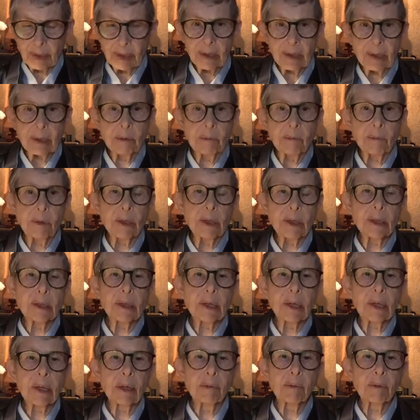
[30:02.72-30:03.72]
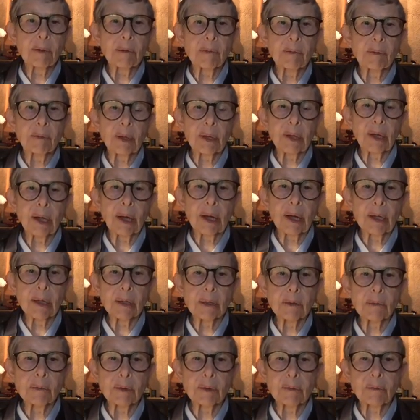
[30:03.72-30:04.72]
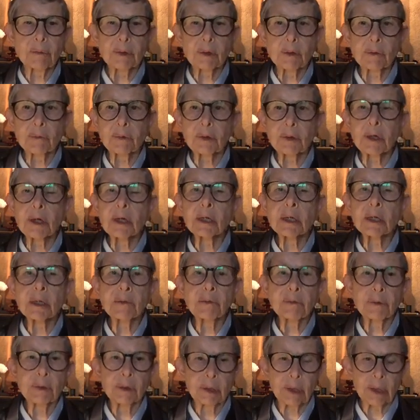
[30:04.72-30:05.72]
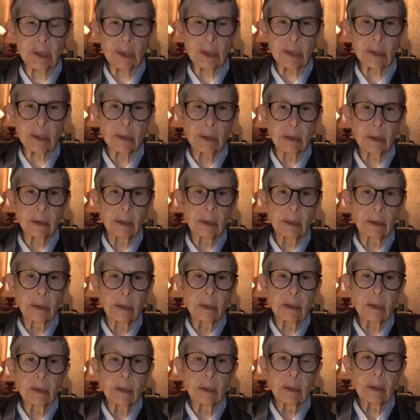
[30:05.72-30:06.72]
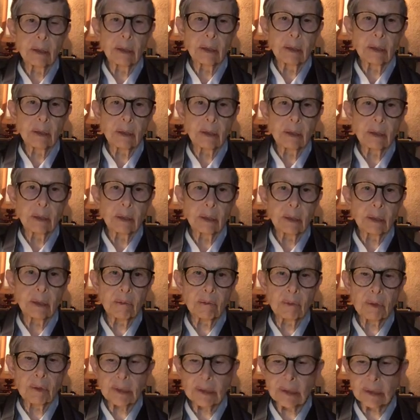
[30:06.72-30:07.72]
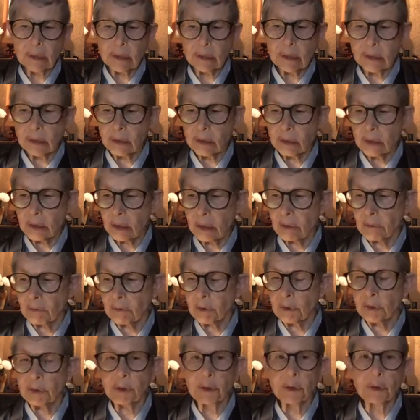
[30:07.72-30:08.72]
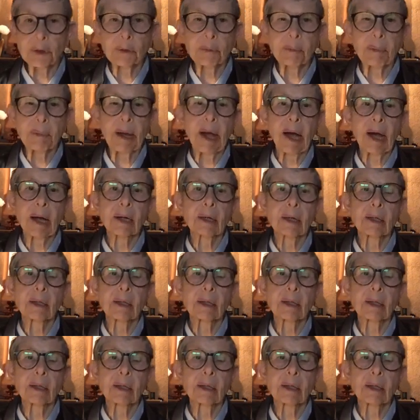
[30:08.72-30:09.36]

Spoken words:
And one day we realize we feel very differently than we did a few years back.